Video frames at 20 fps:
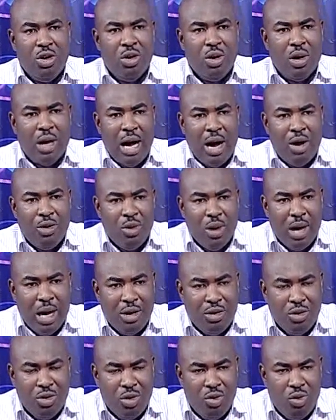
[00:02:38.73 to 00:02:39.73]
How you
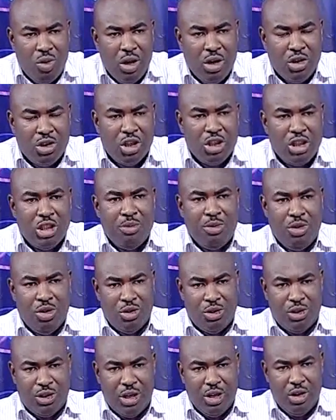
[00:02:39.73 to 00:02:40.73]
handle the relationship, your
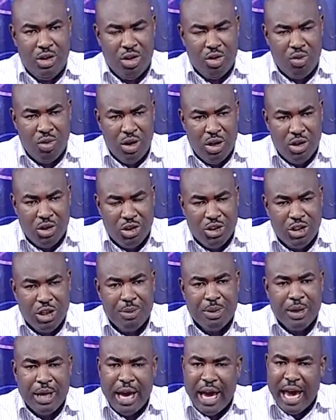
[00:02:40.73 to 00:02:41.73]
skill in your relationships,
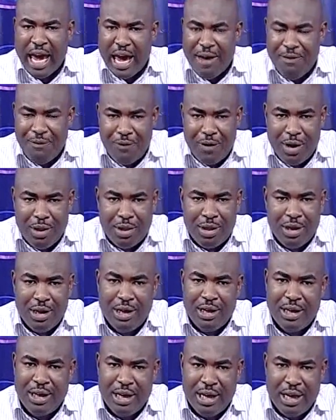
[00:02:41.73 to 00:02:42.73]

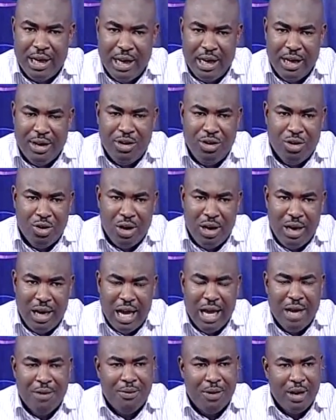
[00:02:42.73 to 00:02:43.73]
everything in your
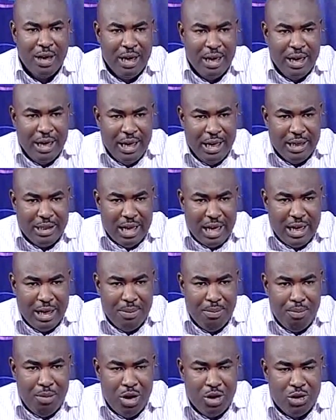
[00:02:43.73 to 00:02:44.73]
life is at the
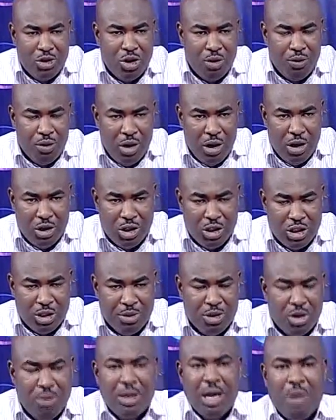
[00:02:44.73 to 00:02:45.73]
mercy of relationships.
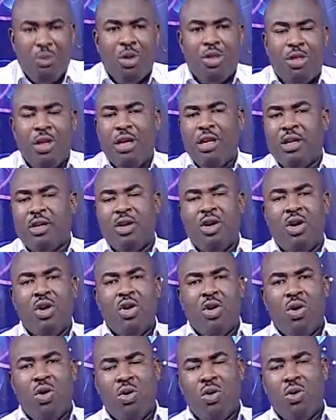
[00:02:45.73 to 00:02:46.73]
Sometimes we think,
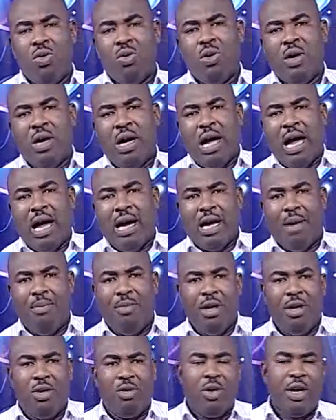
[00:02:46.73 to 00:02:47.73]
oh, I can be a
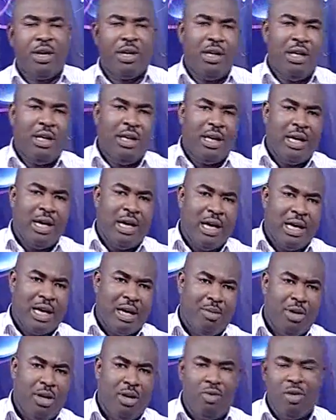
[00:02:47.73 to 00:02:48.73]
great leader, I can be
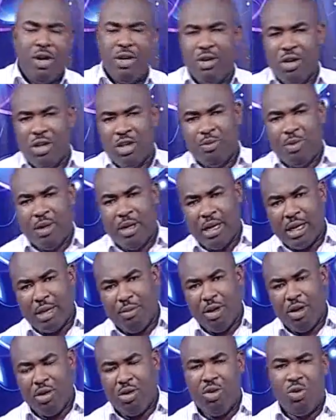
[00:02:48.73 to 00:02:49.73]
a great husband, I can be a
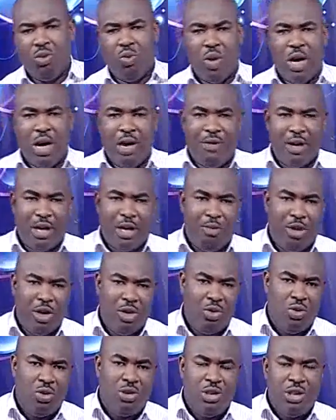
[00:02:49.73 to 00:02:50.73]
good wife, I can be a
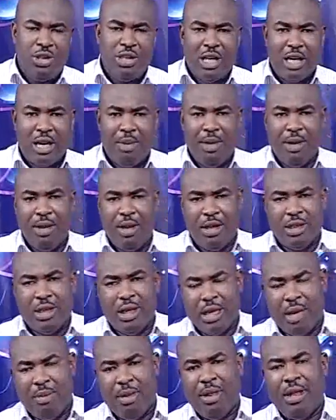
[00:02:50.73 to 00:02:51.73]
good teacher, I can be this, I
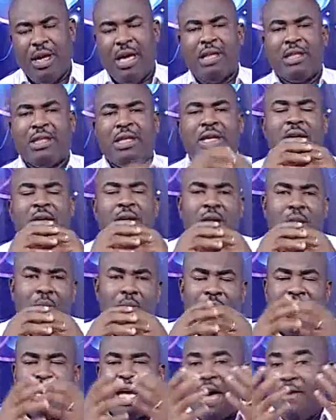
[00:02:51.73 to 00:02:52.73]
can be that. But
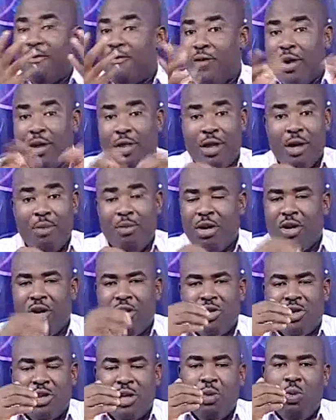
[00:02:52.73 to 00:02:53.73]
everything, because you
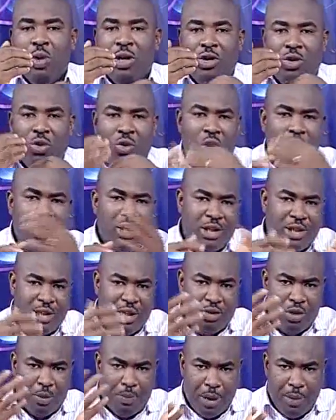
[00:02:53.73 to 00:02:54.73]
see, we do all these things
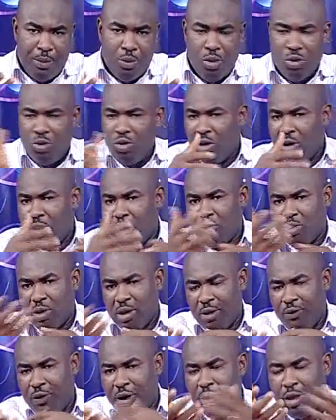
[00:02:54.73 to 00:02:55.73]
with people, we do all things with
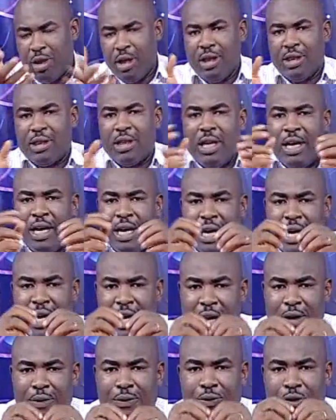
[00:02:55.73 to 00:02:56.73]
different things.
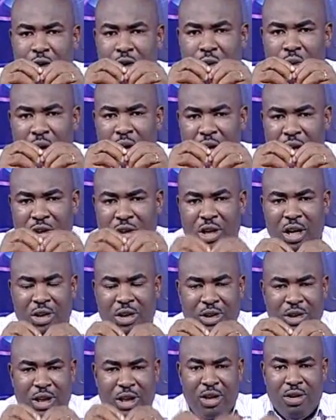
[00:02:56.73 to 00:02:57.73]
If your relational
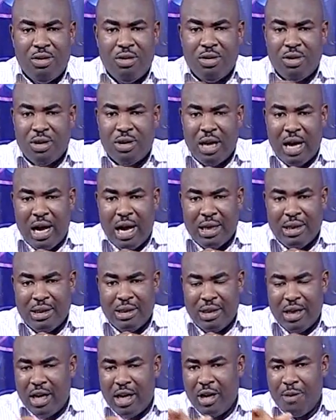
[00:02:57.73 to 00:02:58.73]
skills are
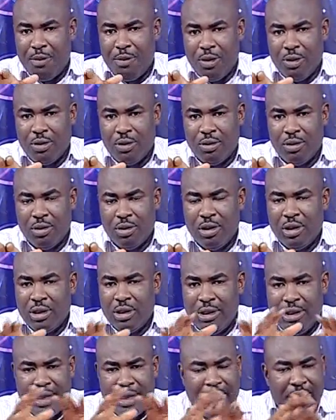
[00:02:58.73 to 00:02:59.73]
terrible,
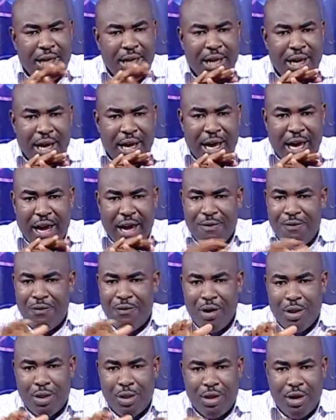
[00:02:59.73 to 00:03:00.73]
then
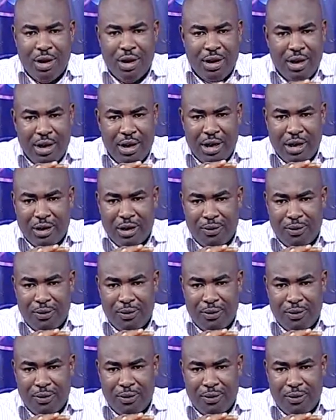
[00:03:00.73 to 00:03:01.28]
everything is